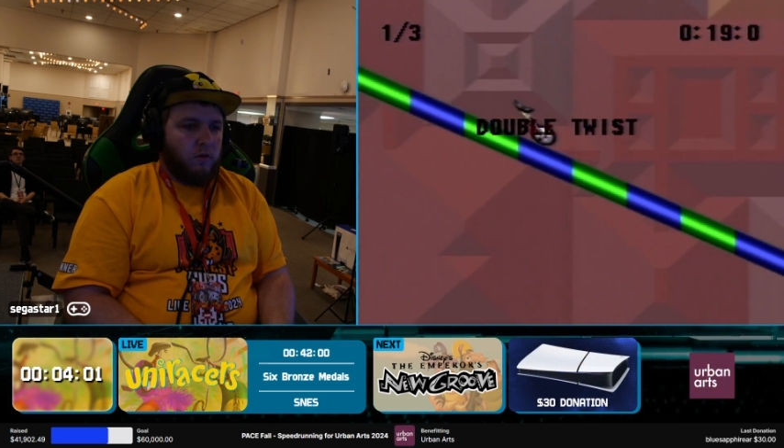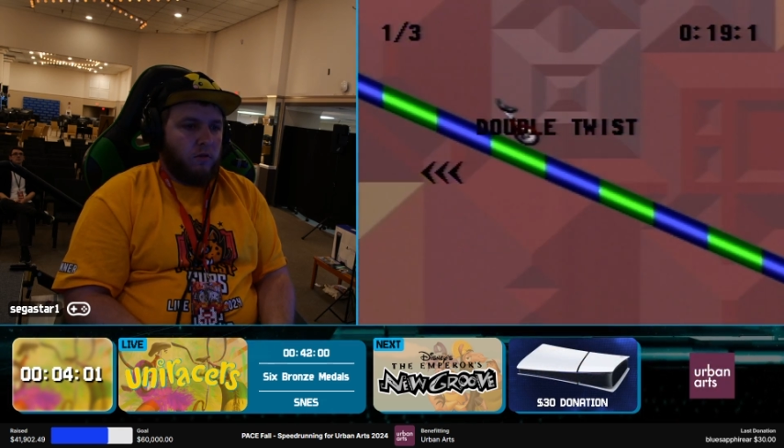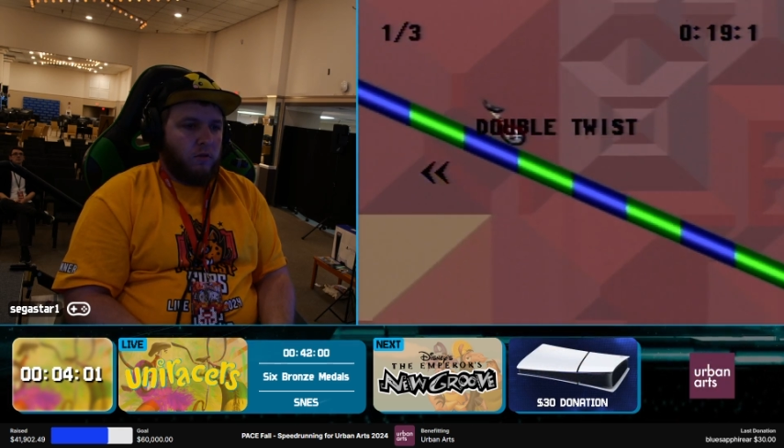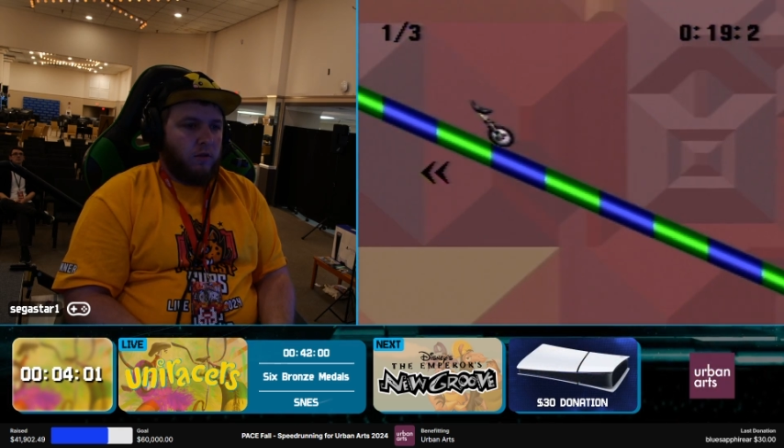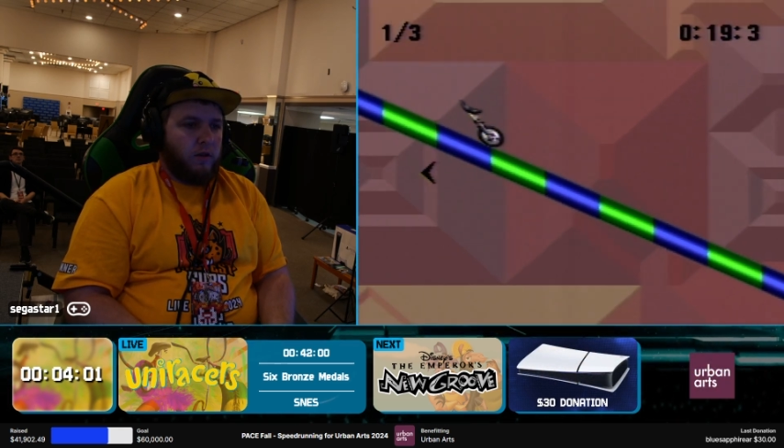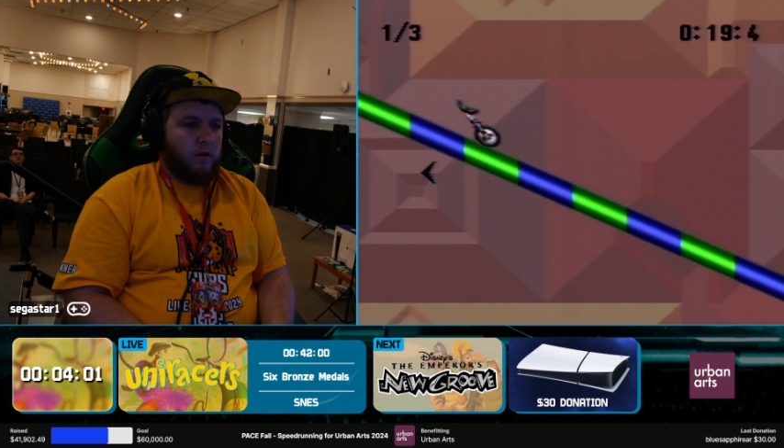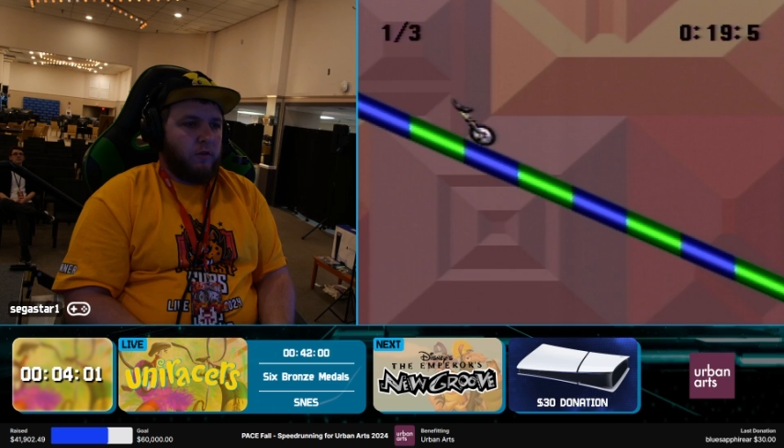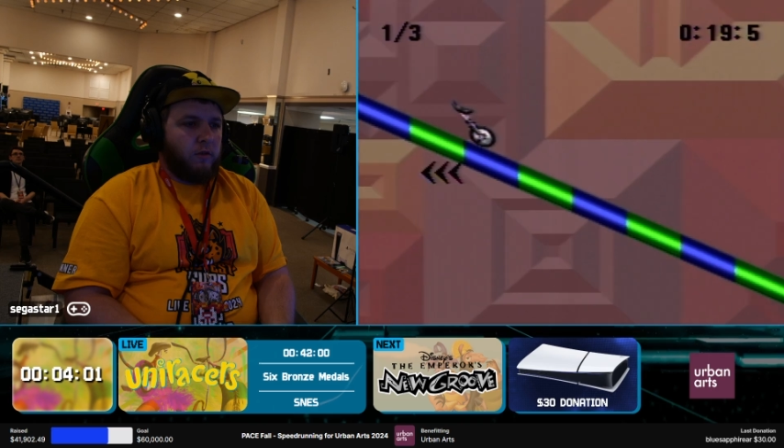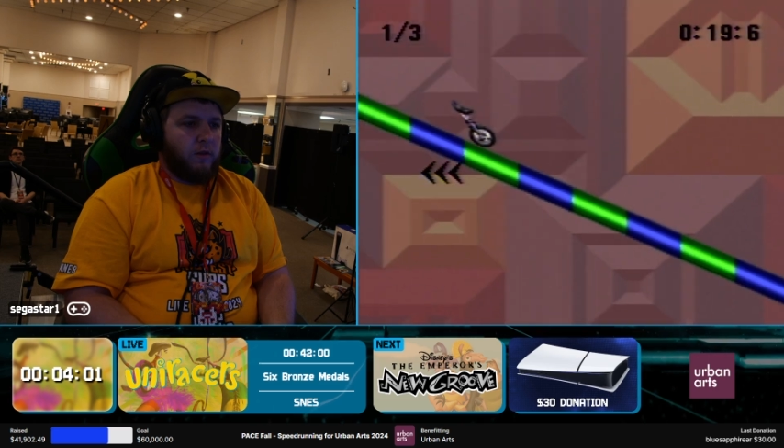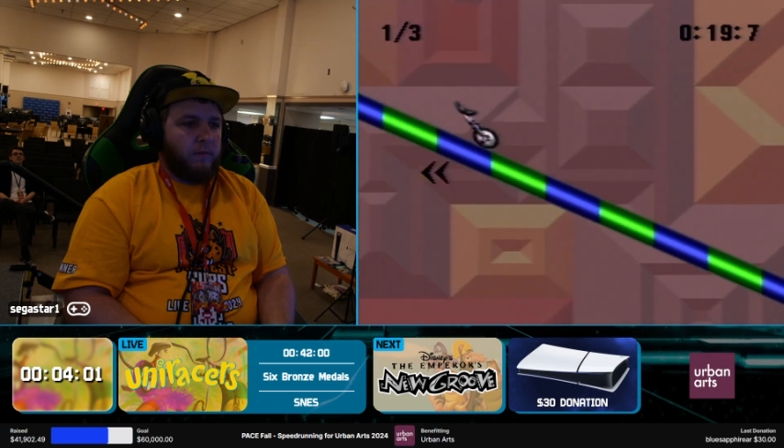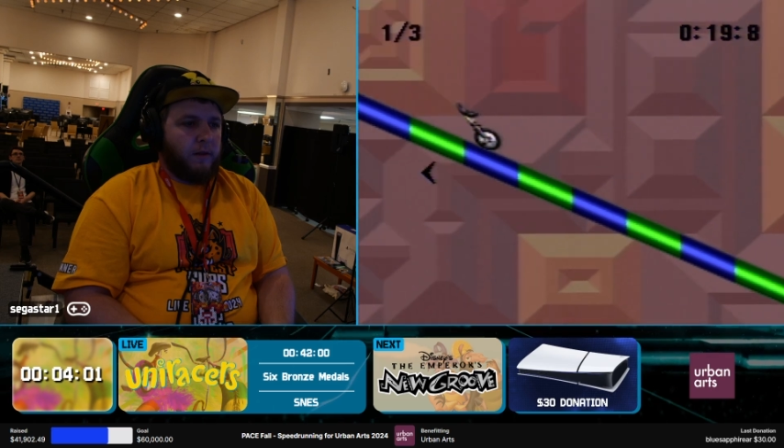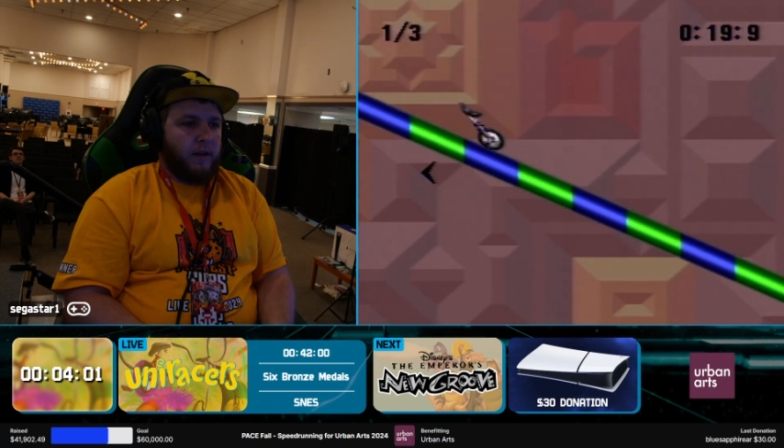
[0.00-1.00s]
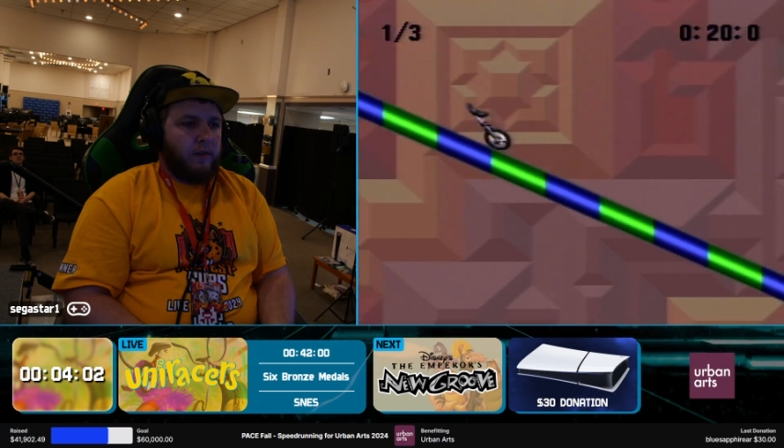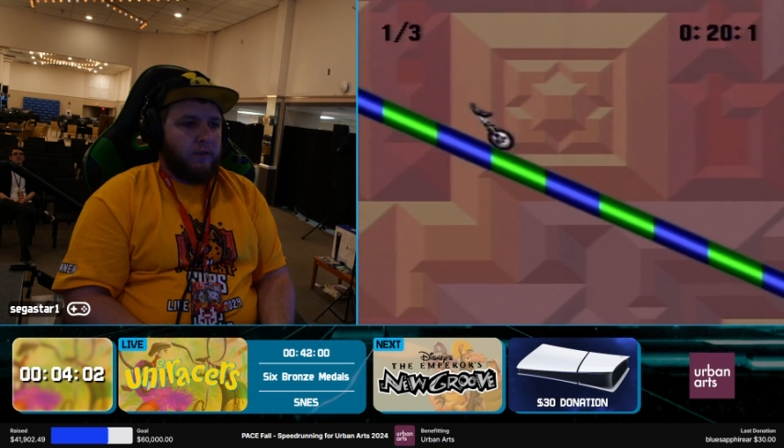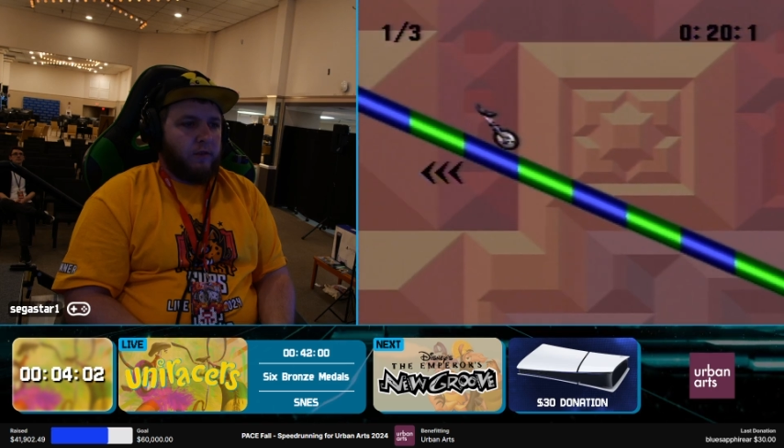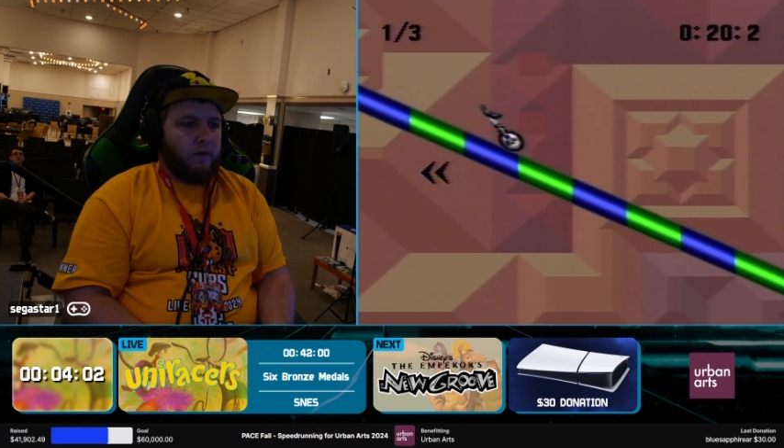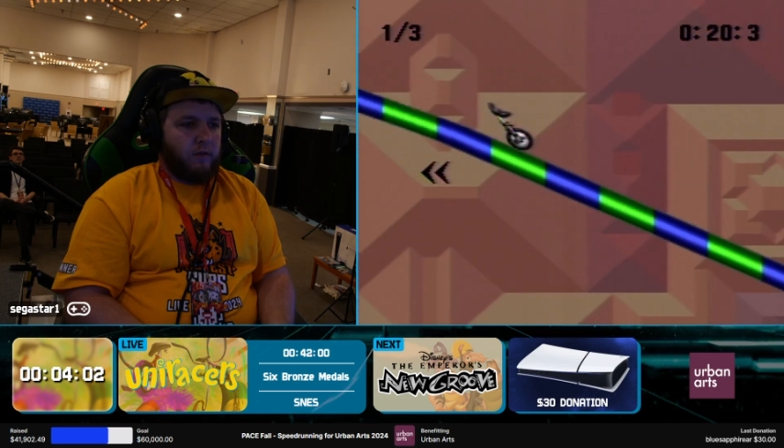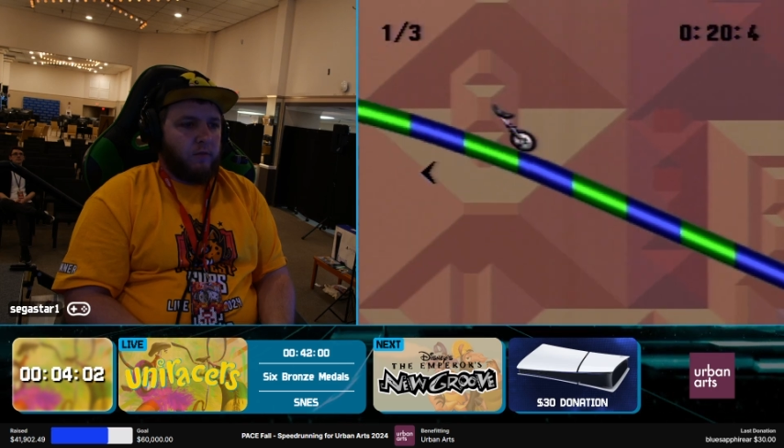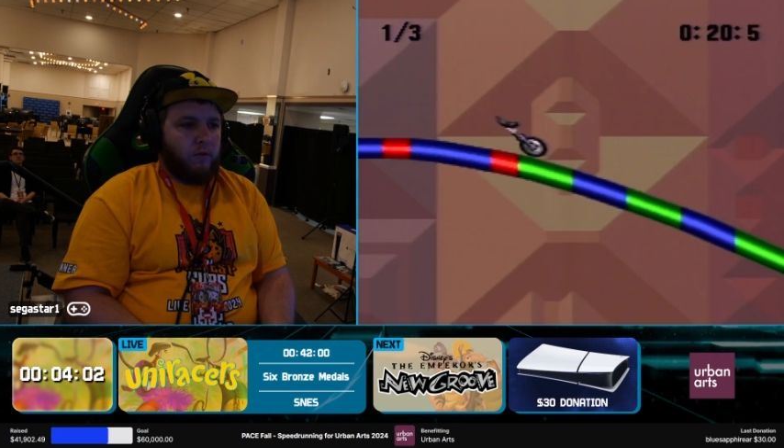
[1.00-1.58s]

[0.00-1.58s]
Now you might be asking,